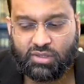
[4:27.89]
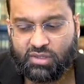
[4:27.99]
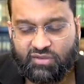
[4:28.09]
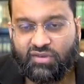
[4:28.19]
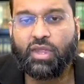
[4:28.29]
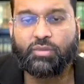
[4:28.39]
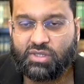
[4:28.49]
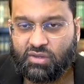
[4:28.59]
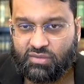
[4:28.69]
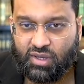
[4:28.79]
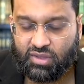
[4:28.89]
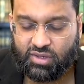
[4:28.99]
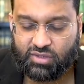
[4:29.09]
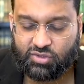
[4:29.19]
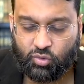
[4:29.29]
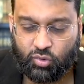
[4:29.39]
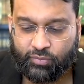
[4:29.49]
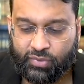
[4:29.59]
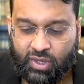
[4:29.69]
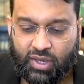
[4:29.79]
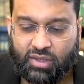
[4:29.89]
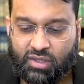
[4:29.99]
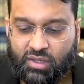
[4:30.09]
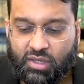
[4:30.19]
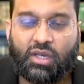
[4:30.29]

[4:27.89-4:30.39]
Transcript: the developments of the Athari school and the